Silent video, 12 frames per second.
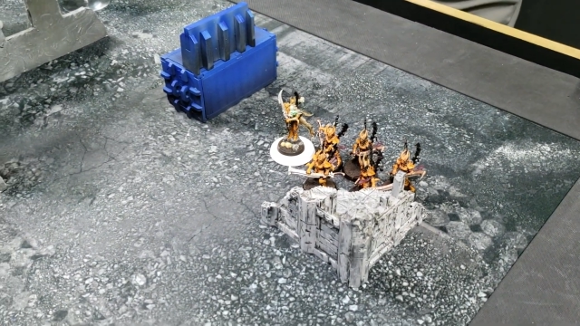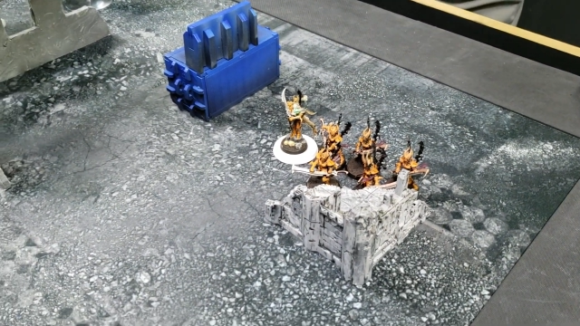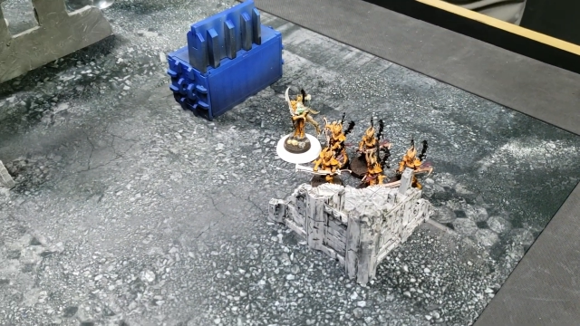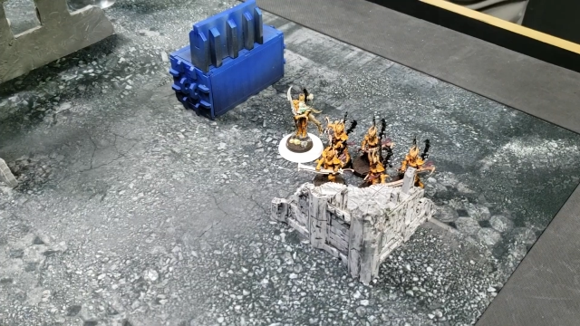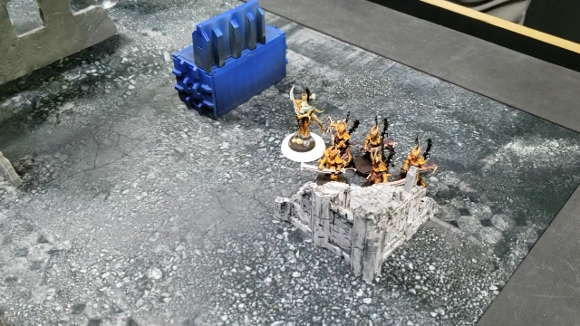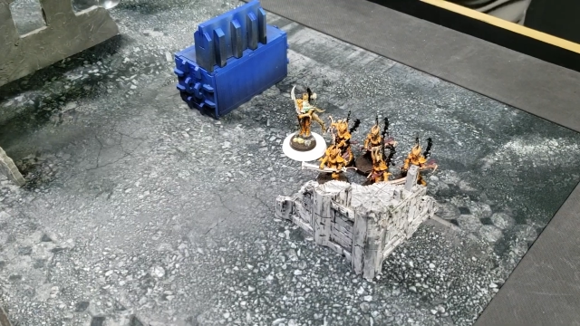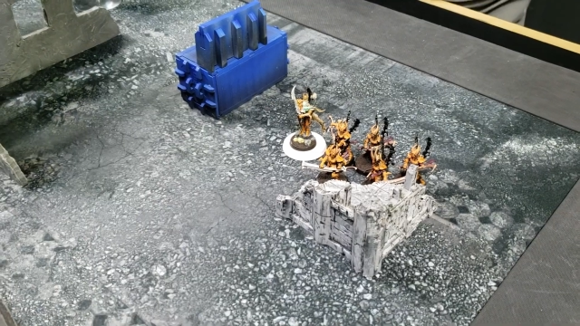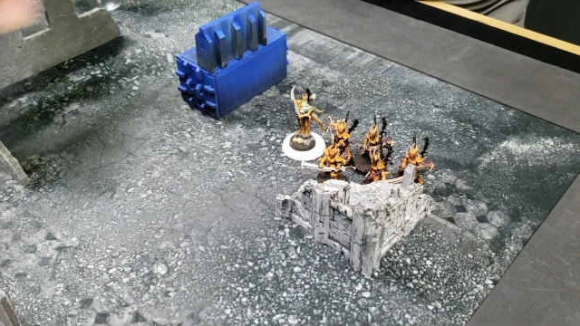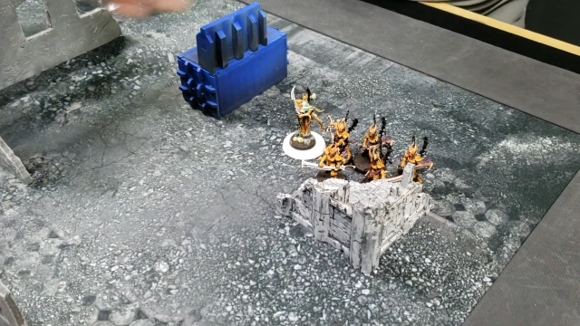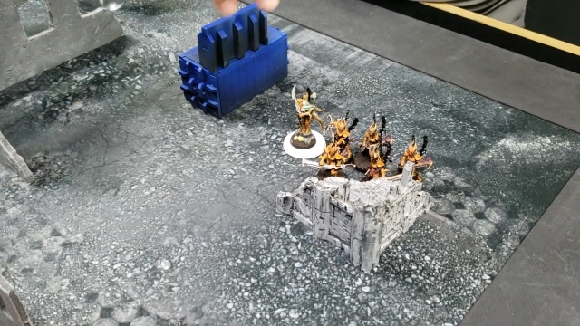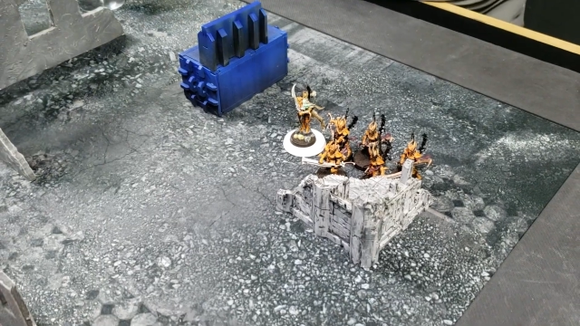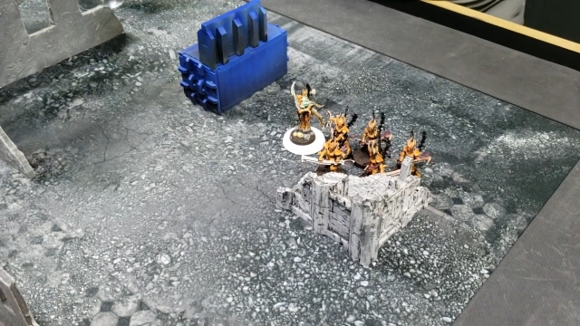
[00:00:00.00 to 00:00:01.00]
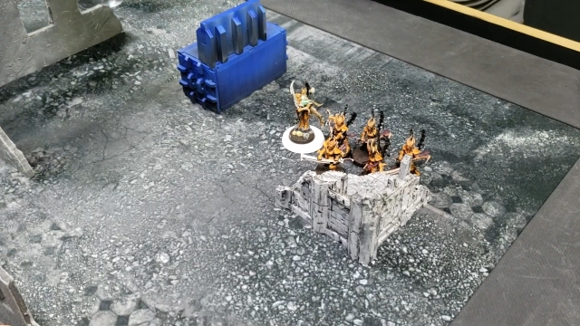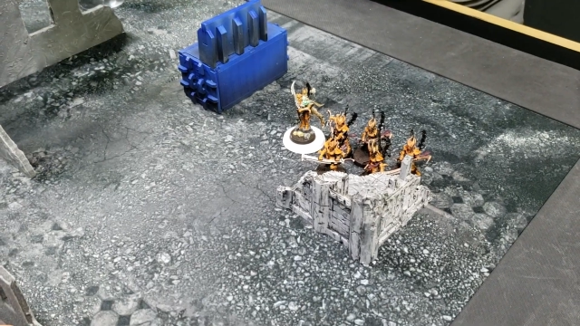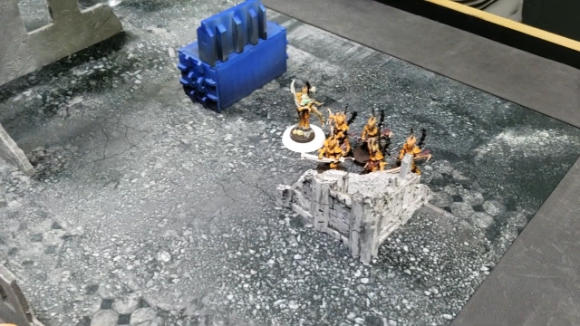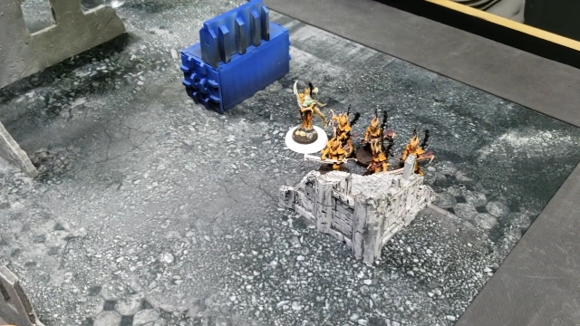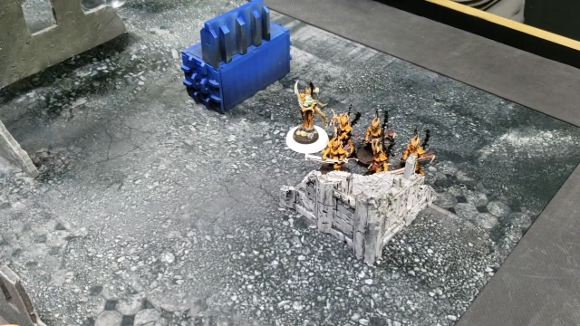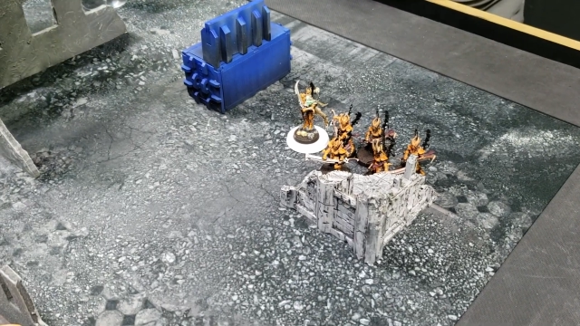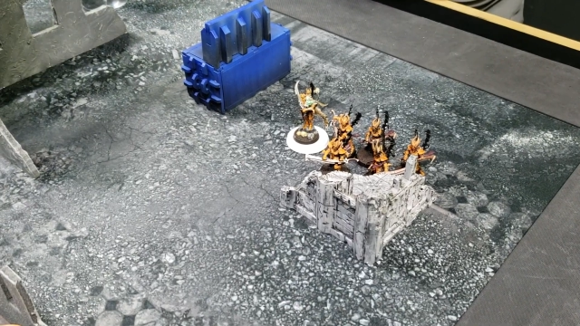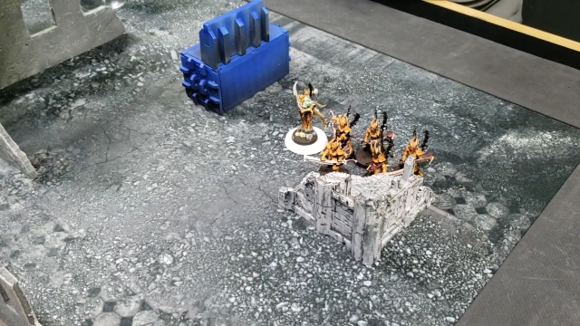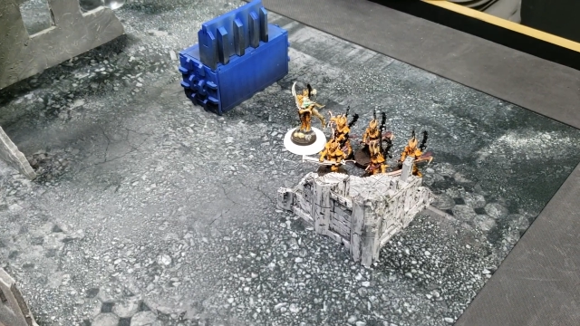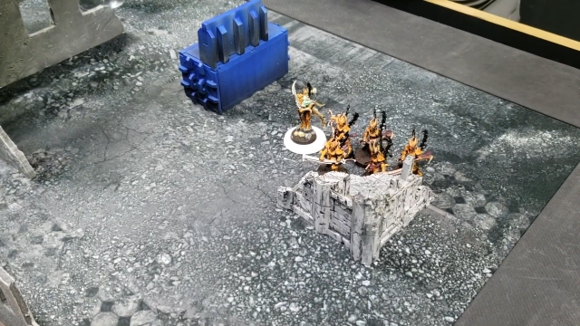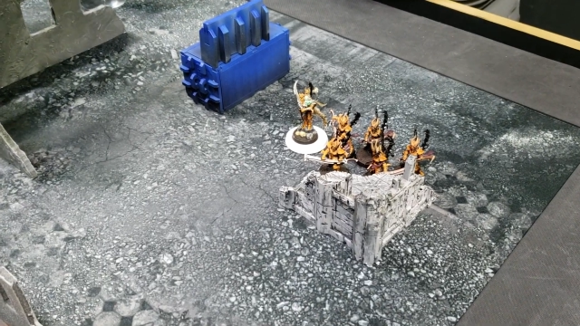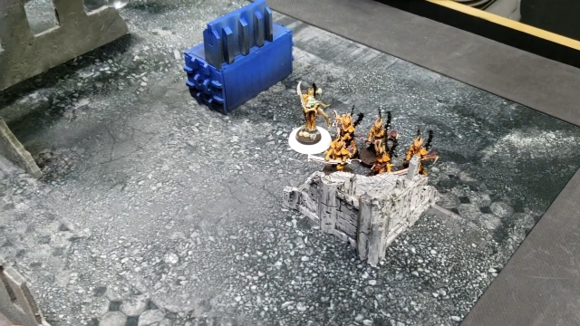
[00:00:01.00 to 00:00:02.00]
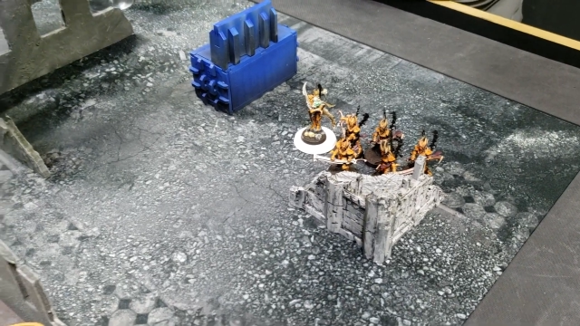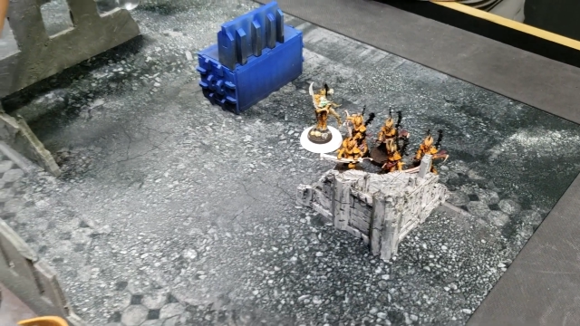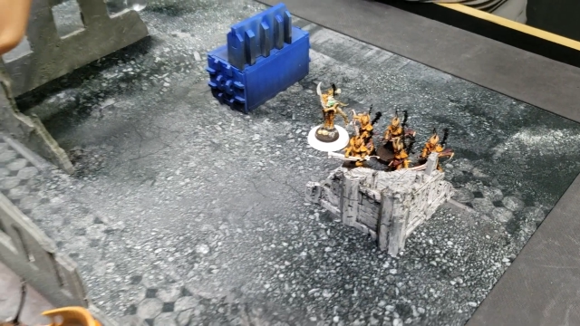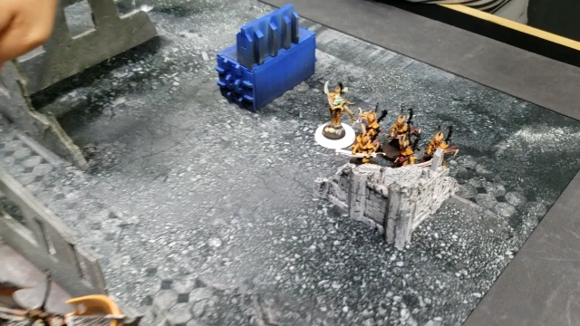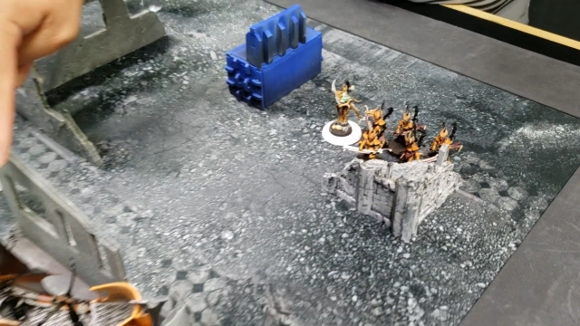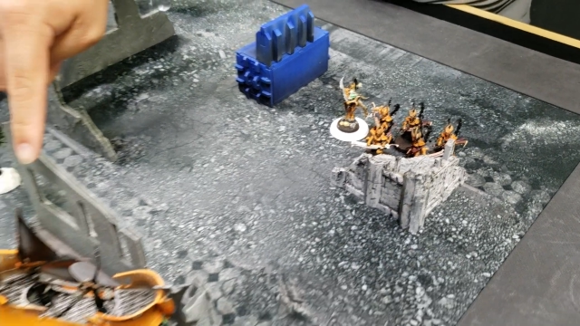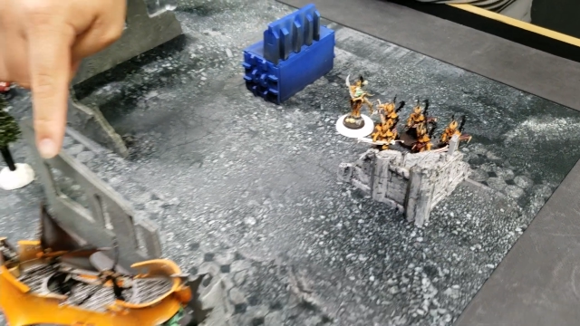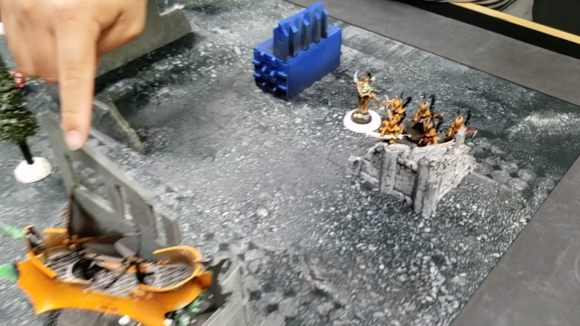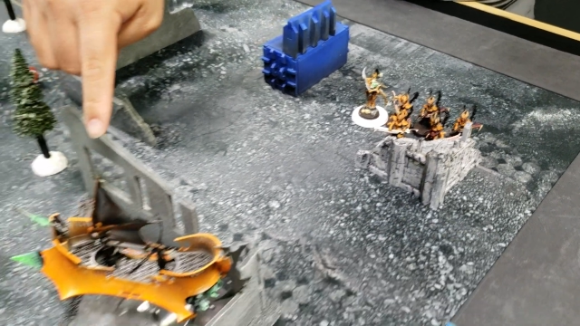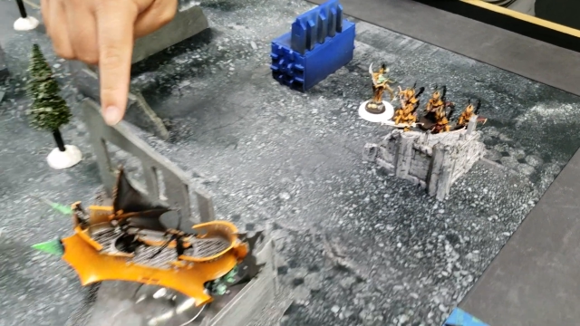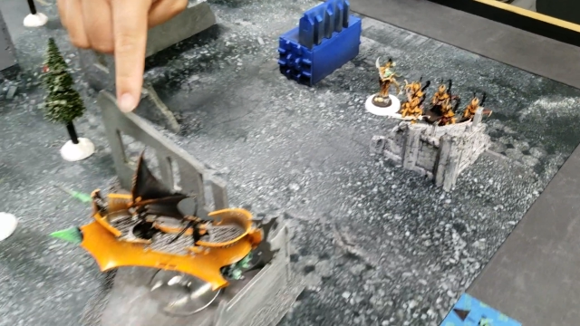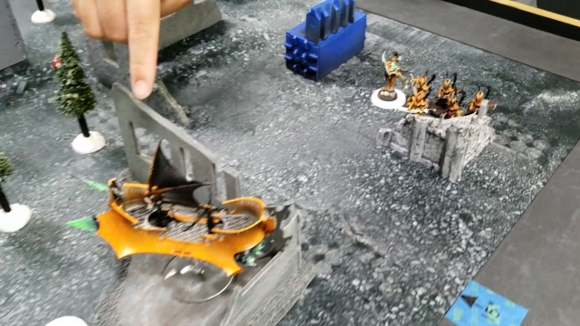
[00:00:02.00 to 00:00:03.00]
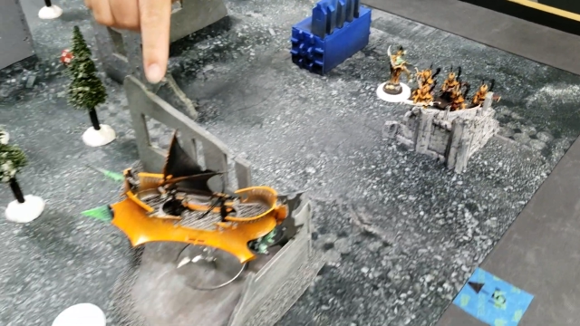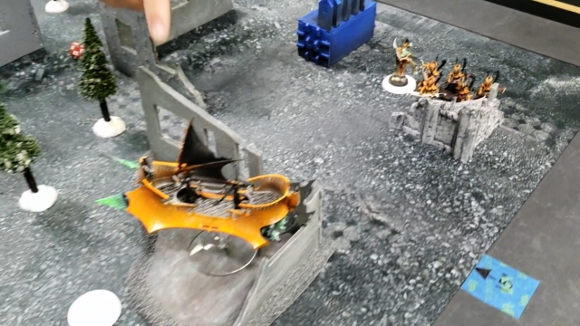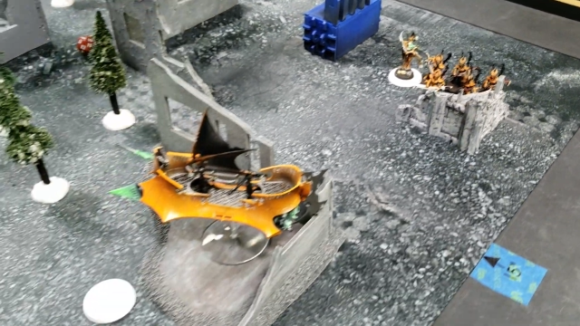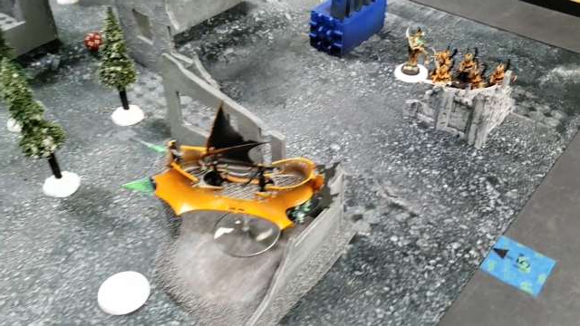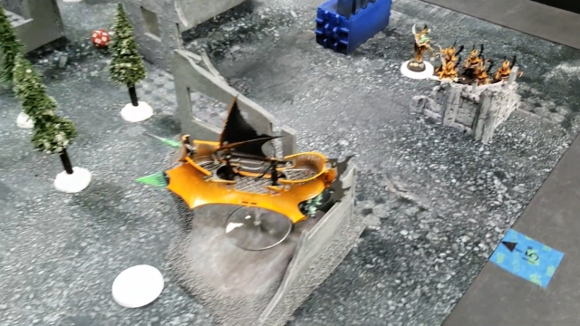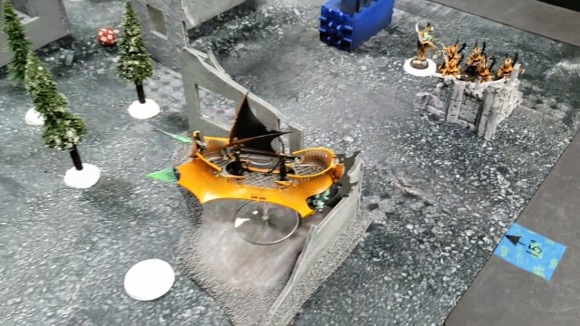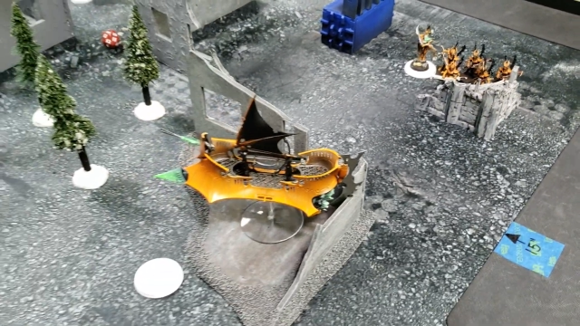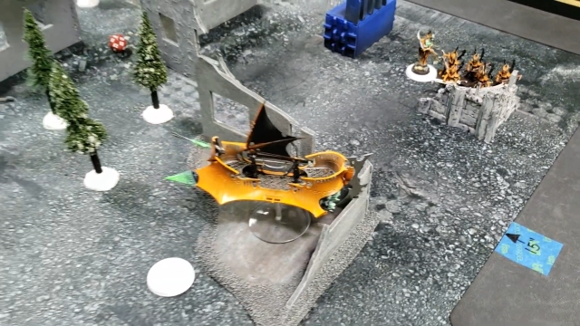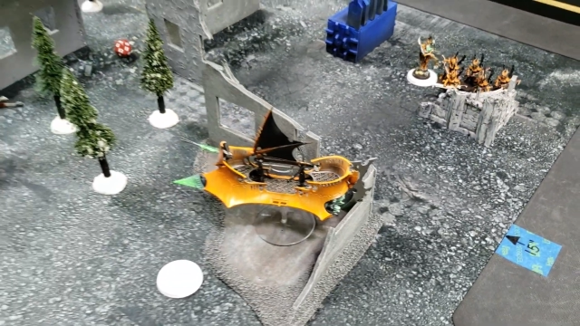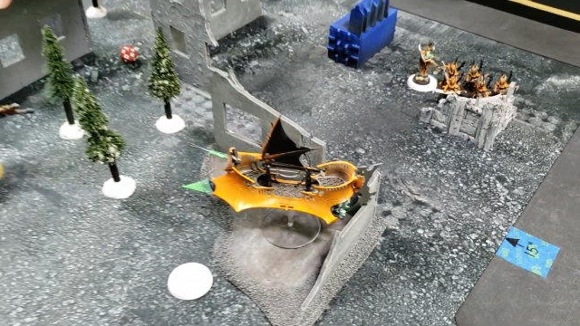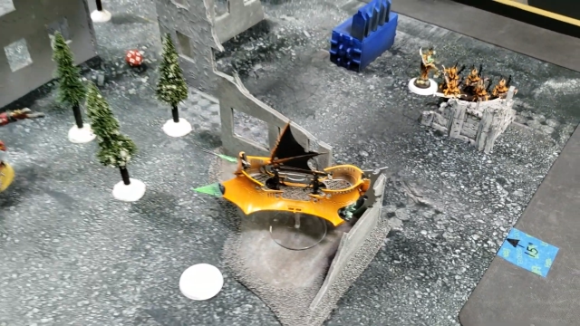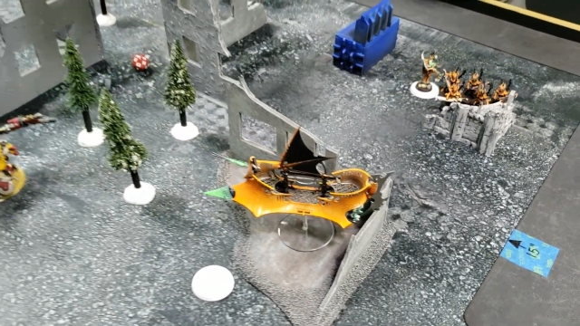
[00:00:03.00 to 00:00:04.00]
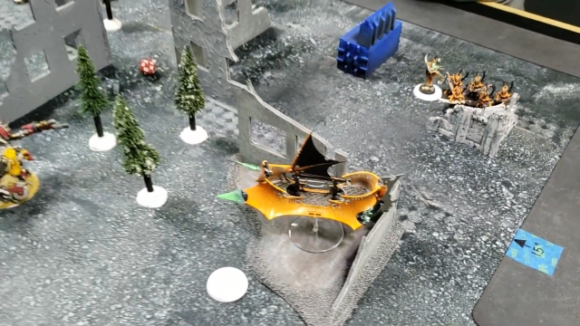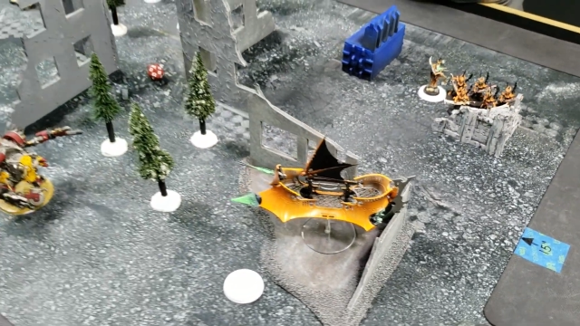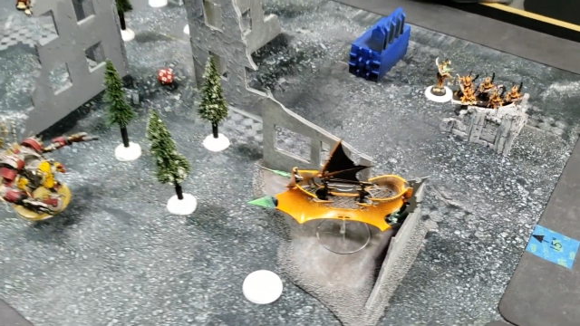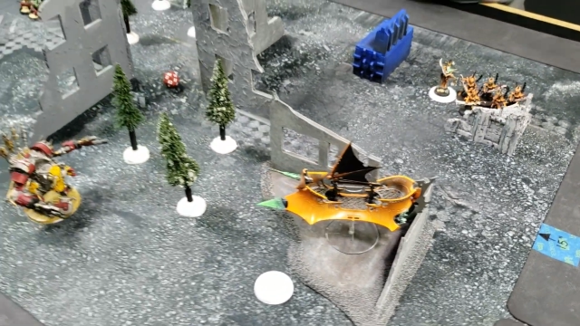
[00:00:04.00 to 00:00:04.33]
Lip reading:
No face is visible, so there are no lips to read.